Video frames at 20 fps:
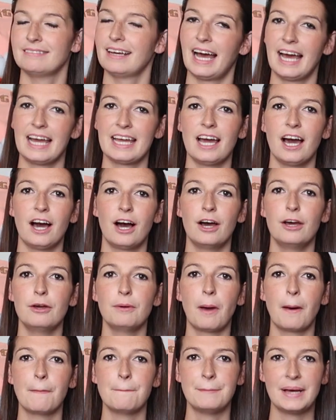hey
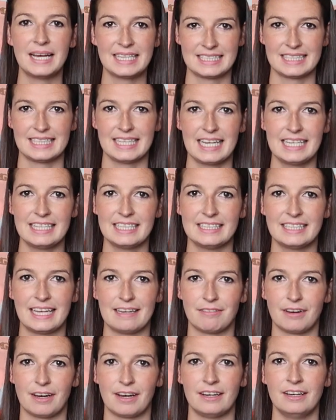ho, better late than
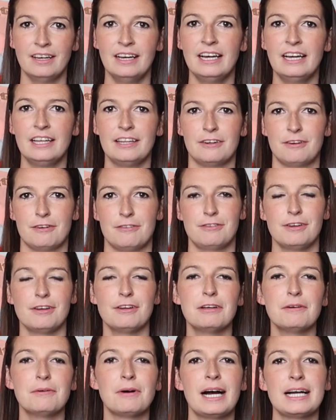never. There are a
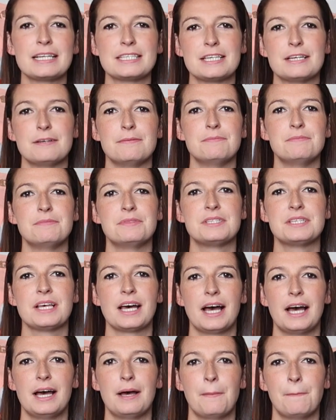few little items
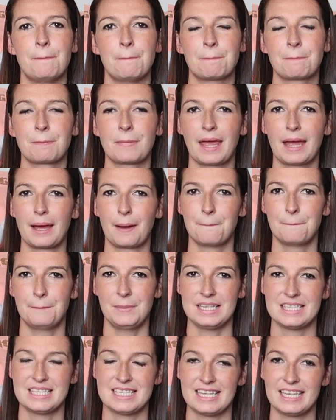
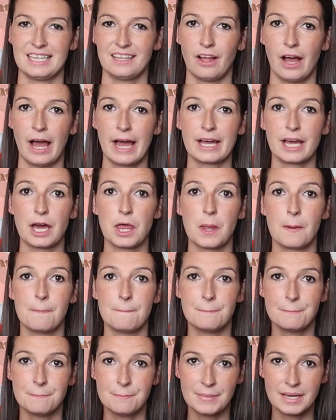missing, like the
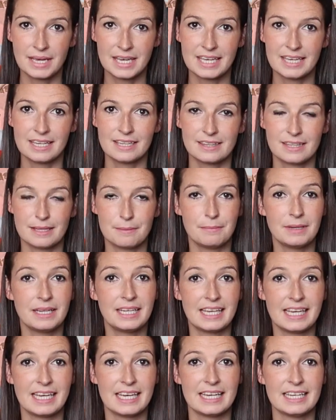
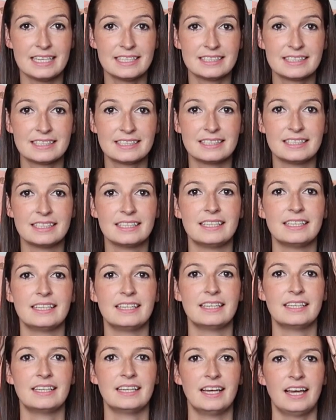mini ears
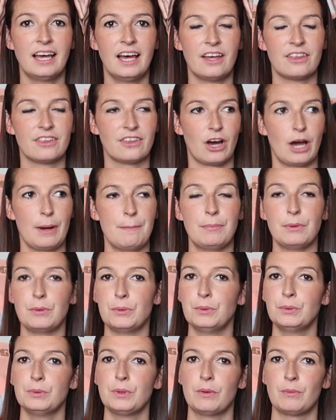that I
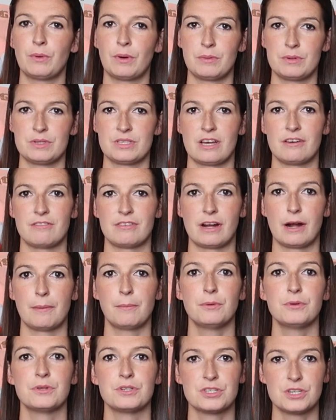bought while I was over there.
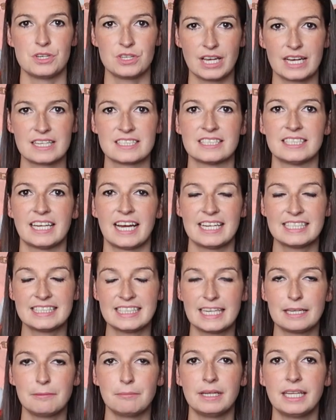I bought the
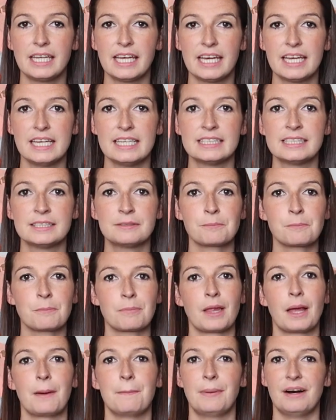2018 mini ears,
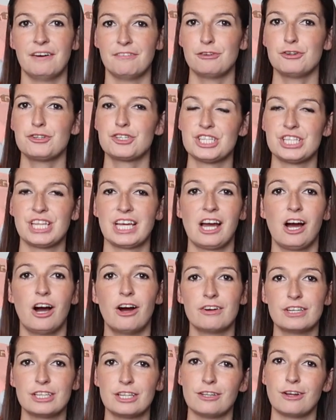but unfortunately they
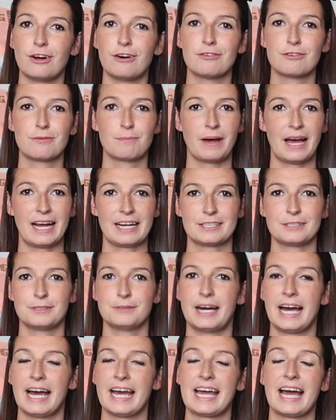are in the loft packed
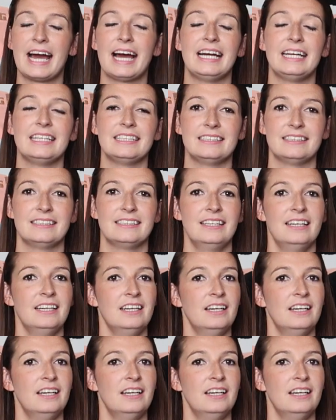away and